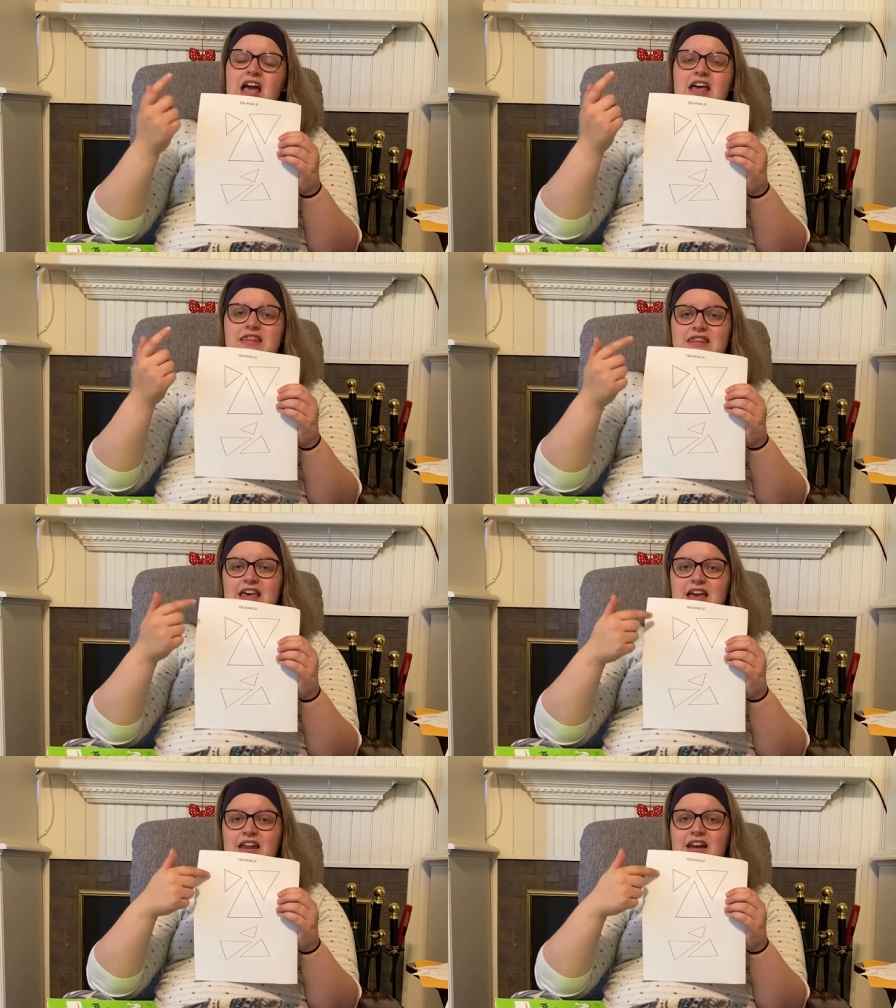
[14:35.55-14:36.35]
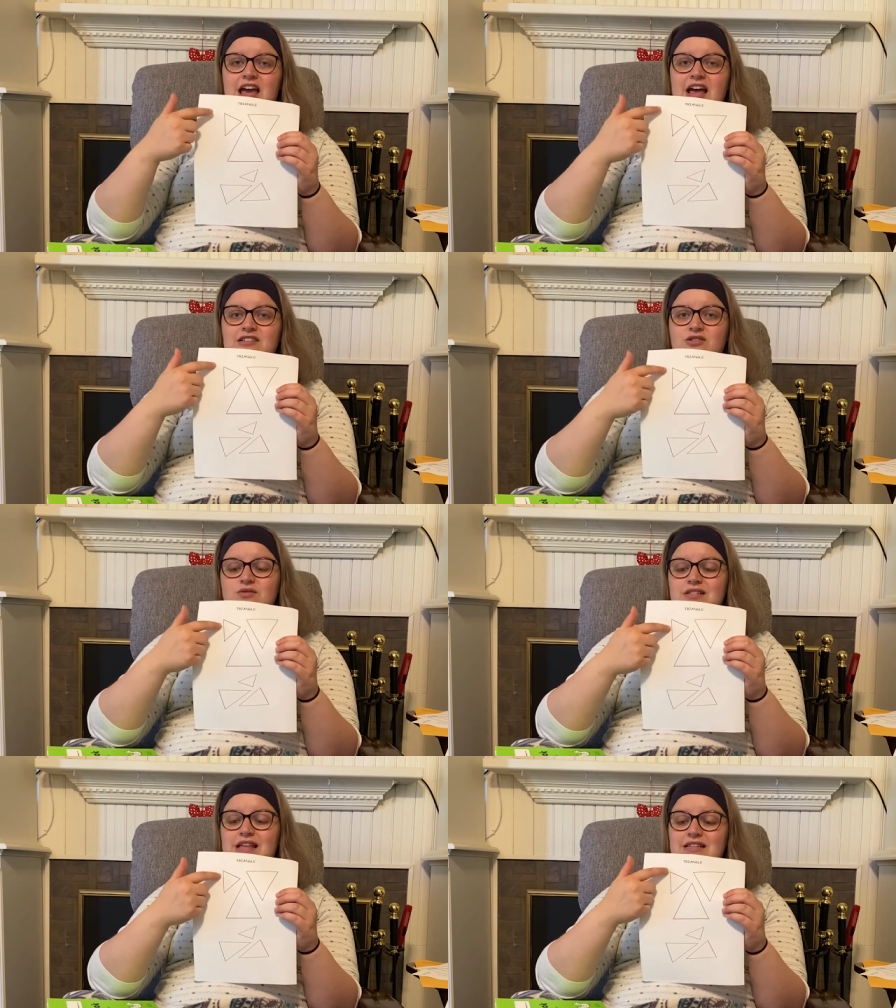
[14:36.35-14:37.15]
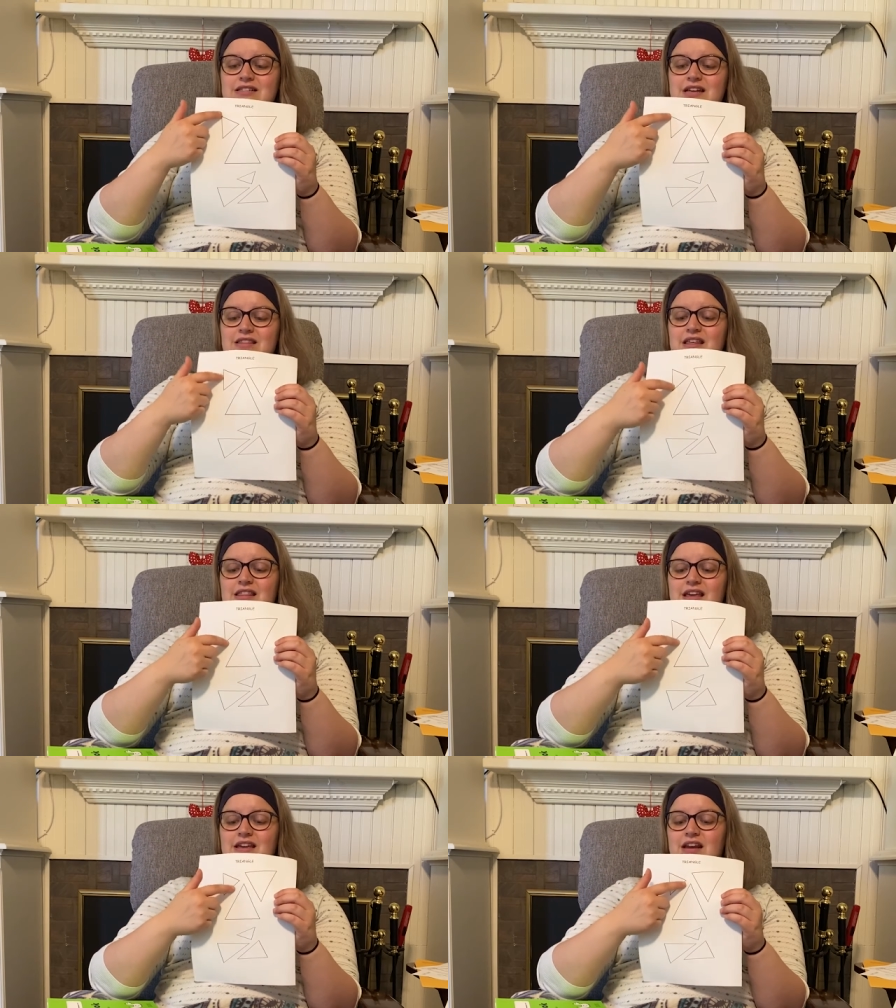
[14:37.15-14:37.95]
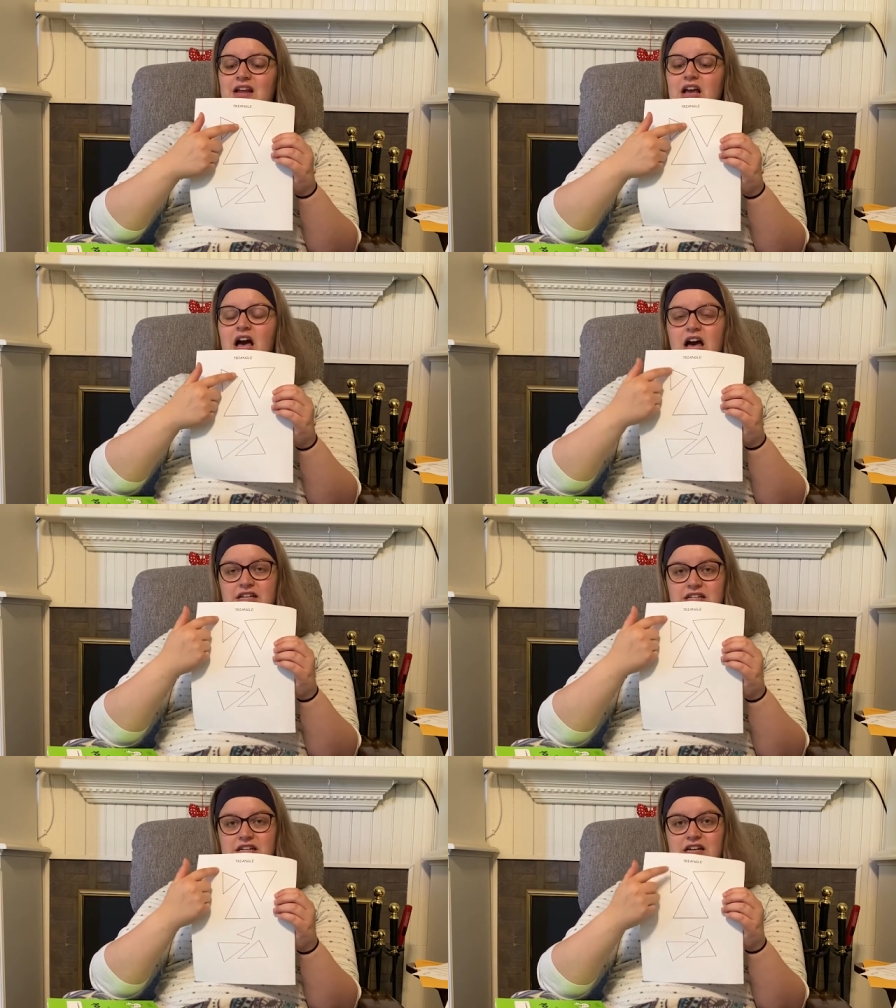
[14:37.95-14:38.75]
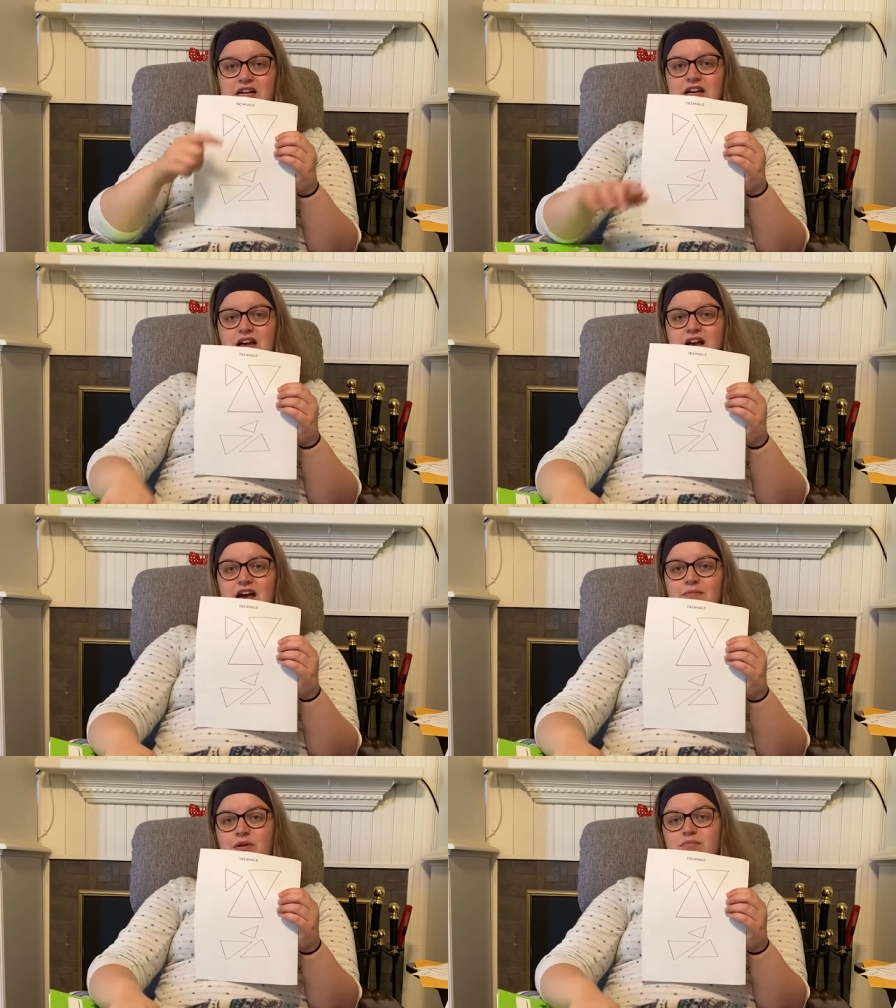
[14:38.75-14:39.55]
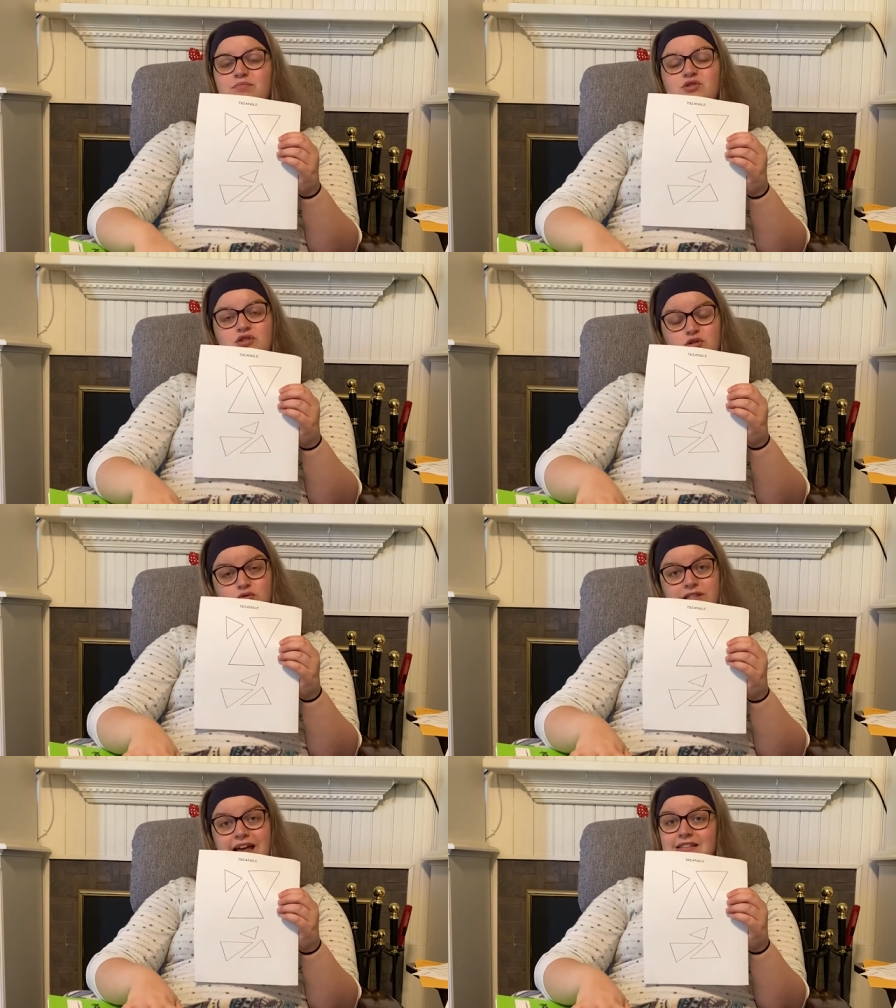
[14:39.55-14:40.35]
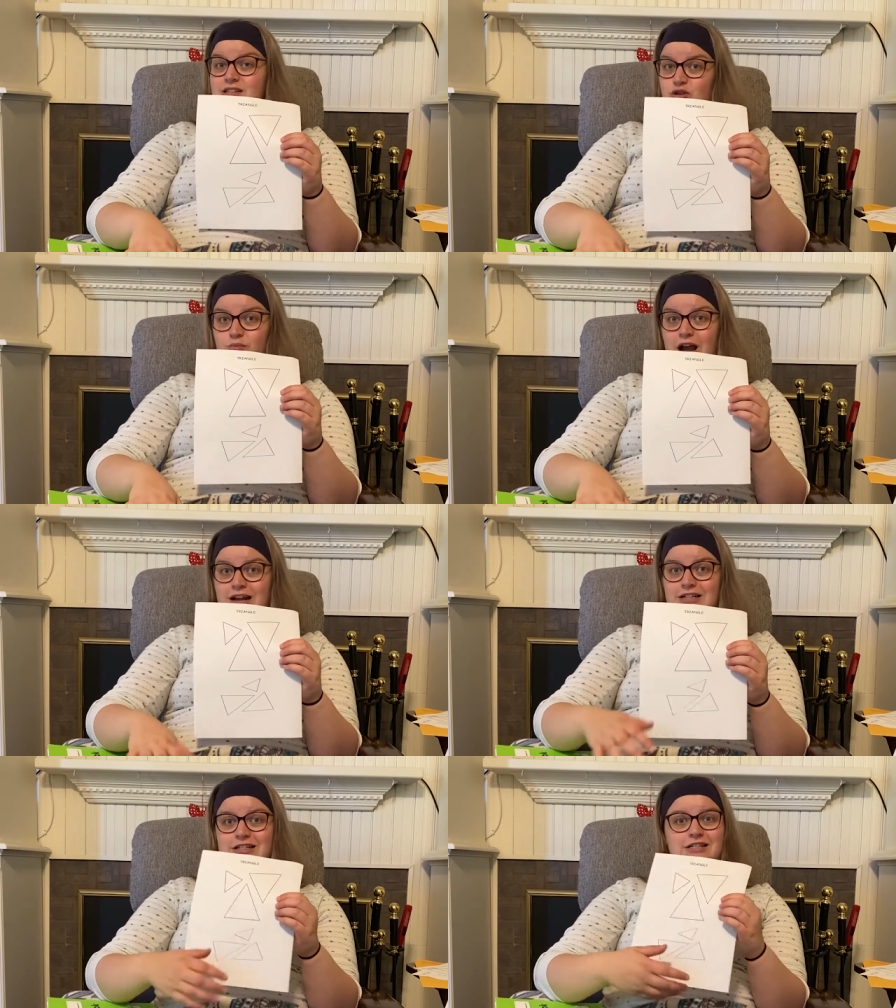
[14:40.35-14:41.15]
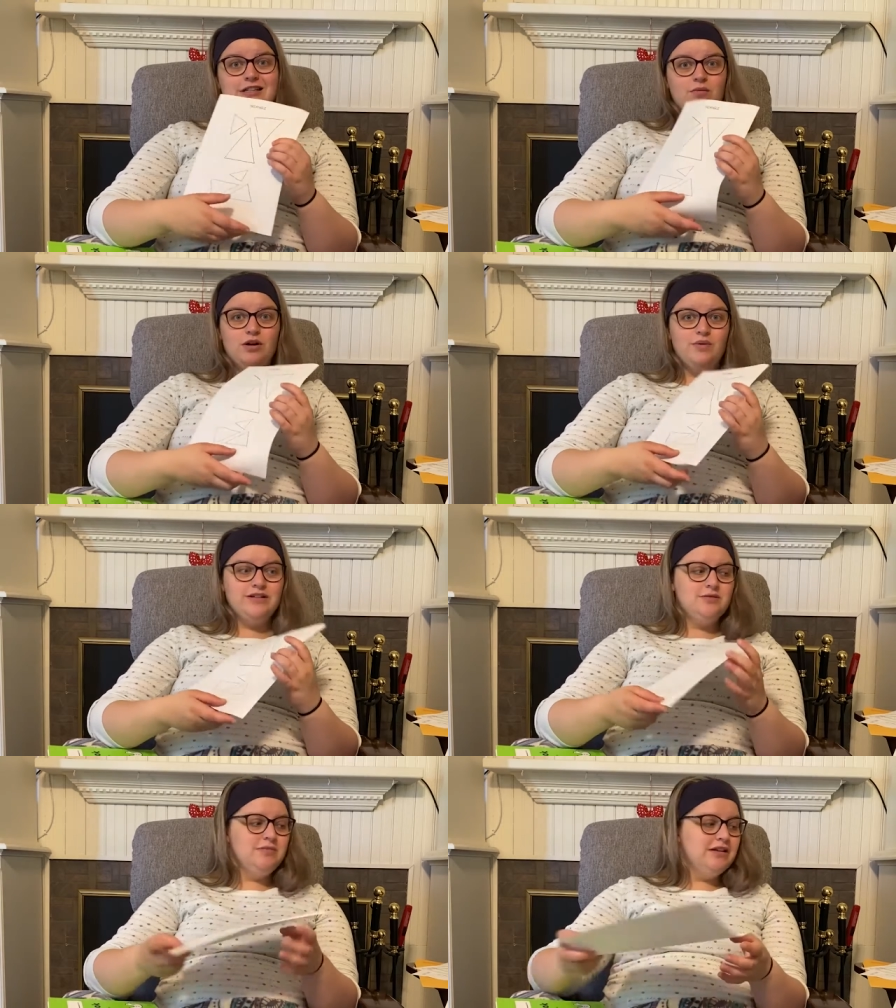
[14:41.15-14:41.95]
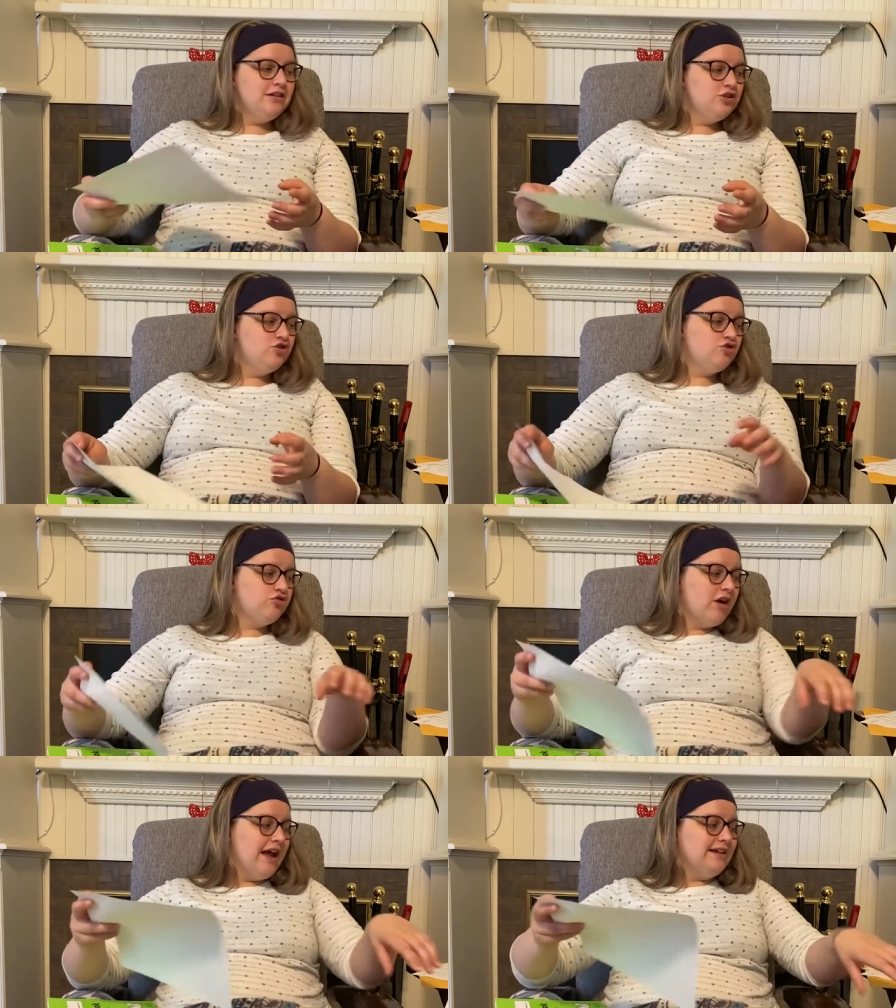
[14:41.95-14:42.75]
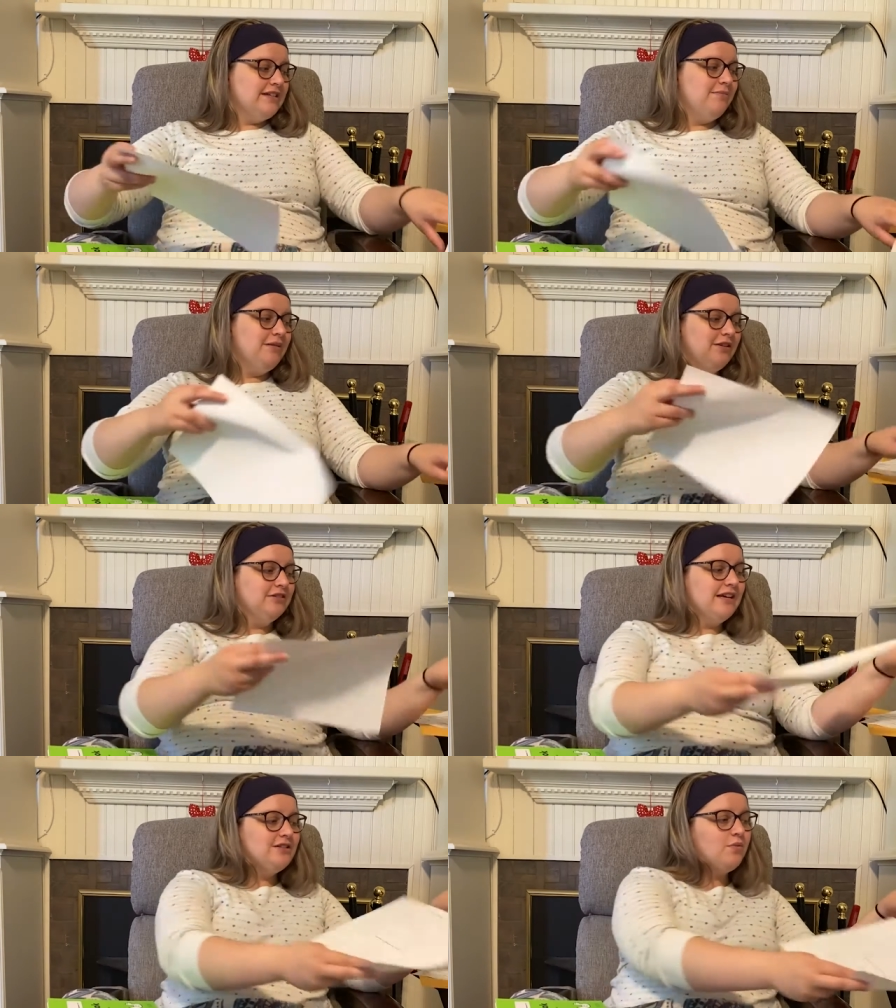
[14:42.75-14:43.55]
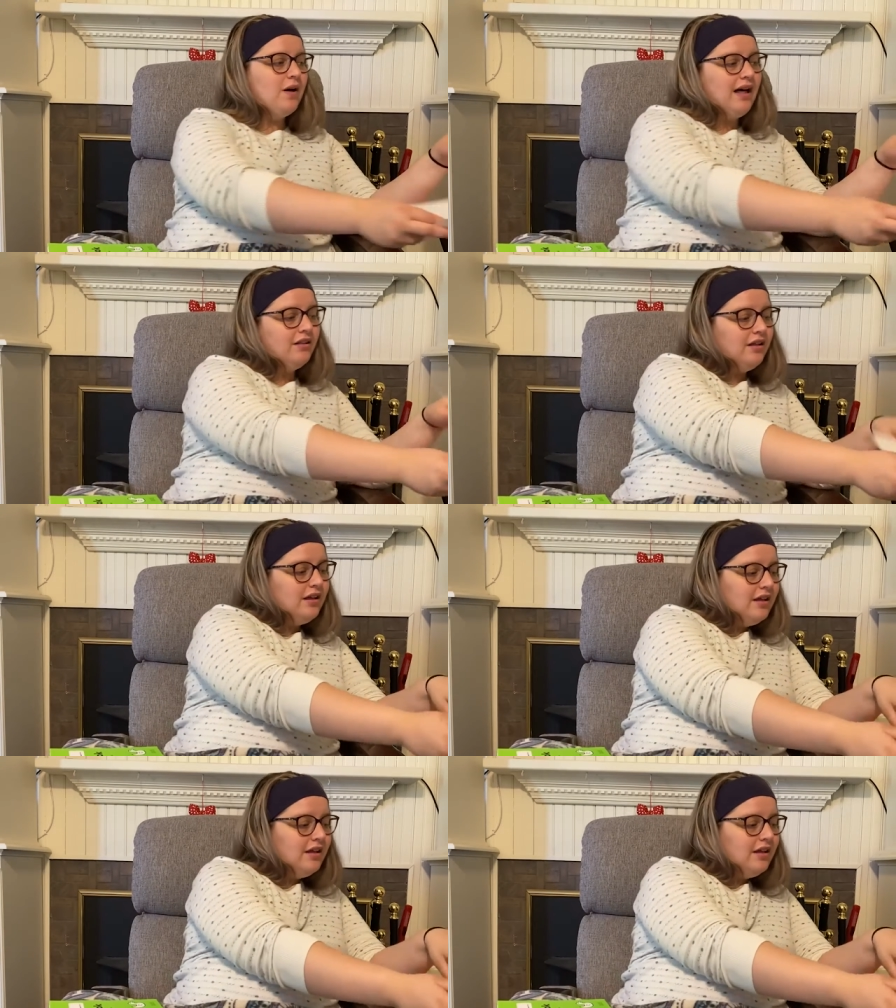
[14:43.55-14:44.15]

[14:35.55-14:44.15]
And then as soon as that's done, then they can cut um, and use that scissor practice that we're going to be trying to build as well.